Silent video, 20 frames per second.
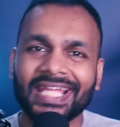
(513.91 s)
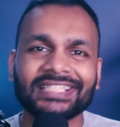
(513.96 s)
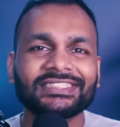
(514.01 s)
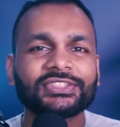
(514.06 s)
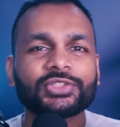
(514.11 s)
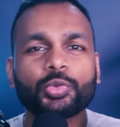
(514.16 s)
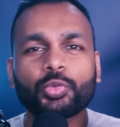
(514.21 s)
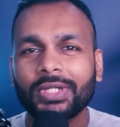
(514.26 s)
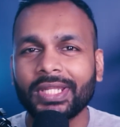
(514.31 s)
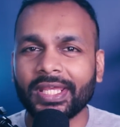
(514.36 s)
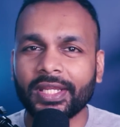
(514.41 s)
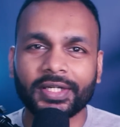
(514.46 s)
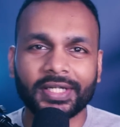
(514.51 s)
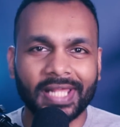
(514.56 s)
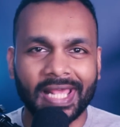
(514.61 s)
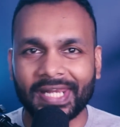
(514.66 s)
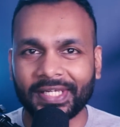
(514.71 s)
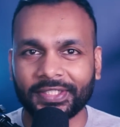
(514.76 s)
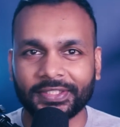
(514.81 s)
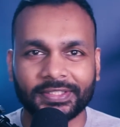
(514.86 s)
it's only a
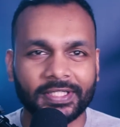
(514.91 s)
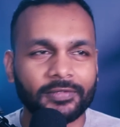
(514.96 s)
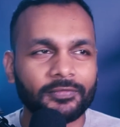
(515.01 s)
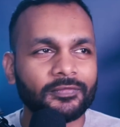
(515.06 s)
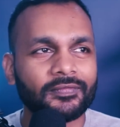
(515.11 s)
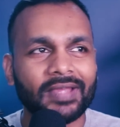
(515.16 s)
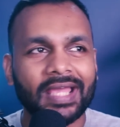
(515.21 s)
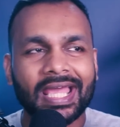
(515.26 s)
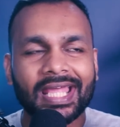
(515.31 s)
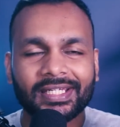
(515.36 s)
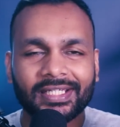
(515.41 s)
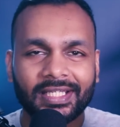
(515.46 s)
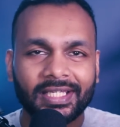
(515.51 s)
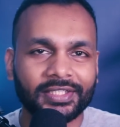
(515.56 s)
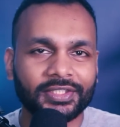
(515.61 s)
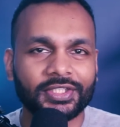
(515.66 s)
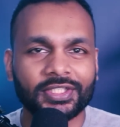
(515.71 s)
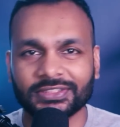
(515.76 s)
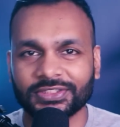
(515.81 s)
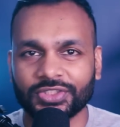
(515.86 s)
narrative and
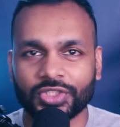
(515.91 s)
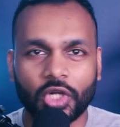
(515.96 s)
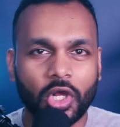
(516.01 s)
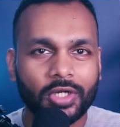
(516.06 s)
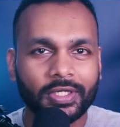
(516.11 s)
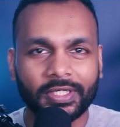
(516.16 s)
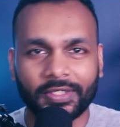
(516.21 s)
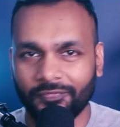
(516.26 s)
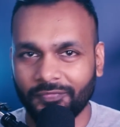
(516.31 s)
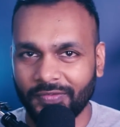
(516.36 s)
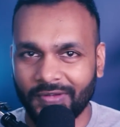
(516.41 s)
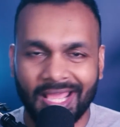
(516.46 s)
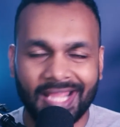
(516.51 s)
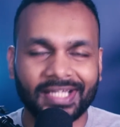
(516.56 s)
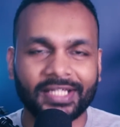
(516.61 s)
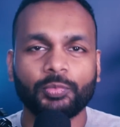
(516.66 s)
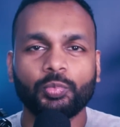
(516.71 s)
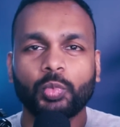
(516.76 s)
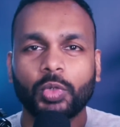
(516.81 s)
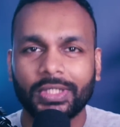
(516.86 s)
it does not
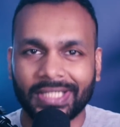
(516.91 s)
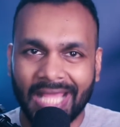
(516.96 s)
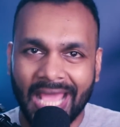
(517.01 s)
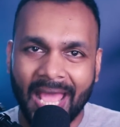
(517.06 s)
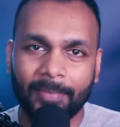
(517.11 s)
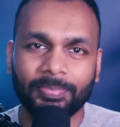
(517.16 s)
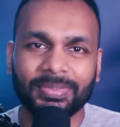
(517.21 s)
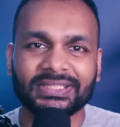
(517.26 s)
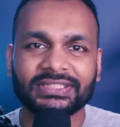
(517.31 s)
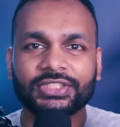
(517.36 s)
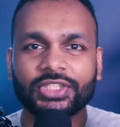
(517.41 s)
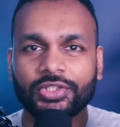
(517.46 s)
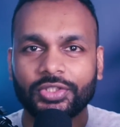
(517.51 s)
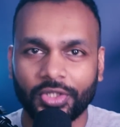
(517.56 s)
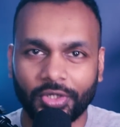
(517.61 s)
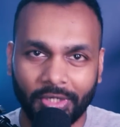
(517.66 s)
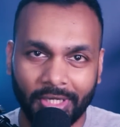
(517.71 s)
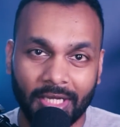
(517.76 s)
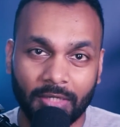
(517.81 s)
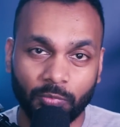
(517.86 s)
reflect what happens in
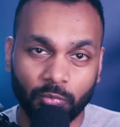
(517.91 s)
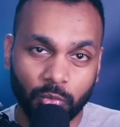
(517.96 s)
the real